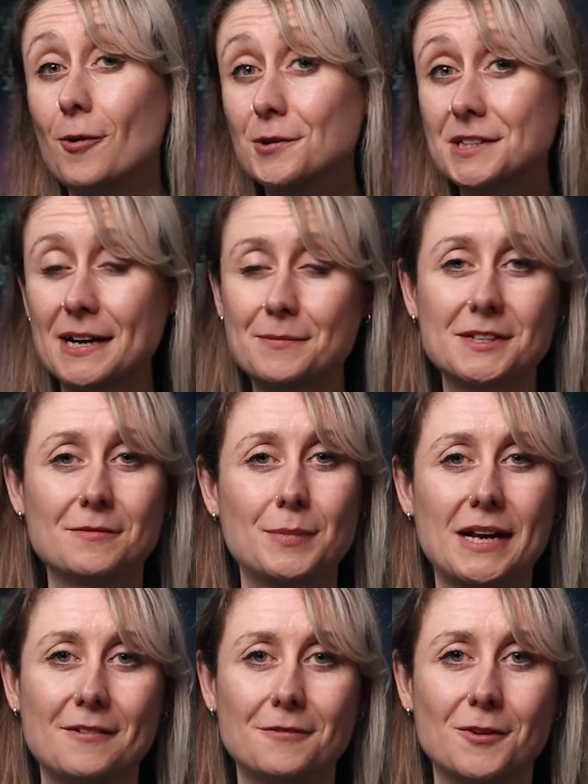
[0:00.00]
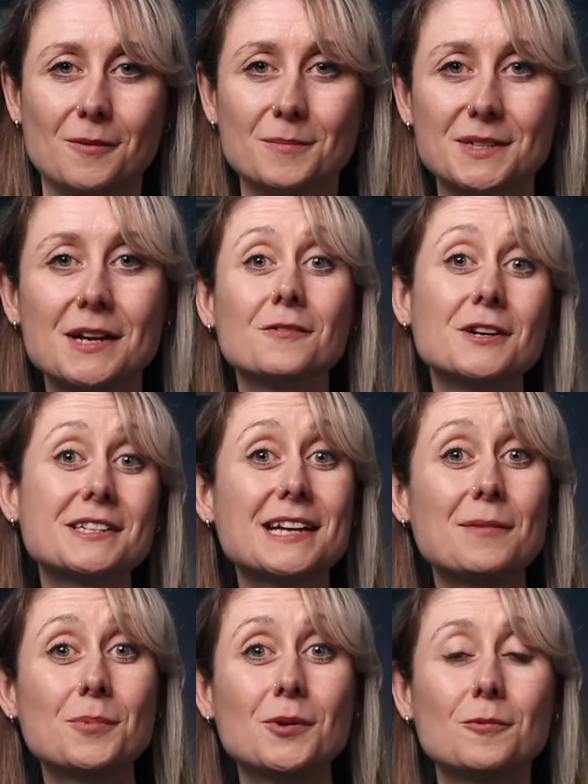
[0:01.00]
all types of platforms. For
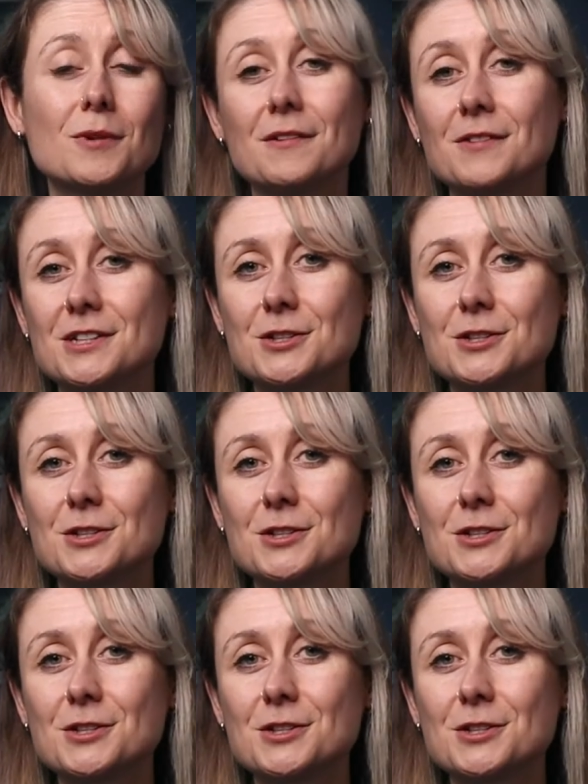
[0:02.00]
example, one of our